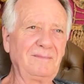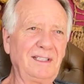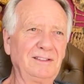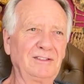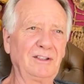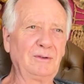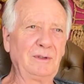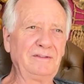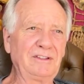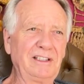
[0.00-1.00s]
So
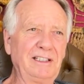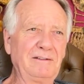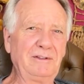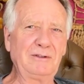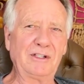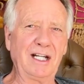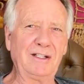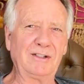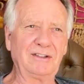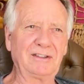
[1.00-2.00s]
we've seen a few
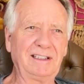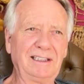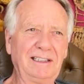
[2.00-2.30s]
changes.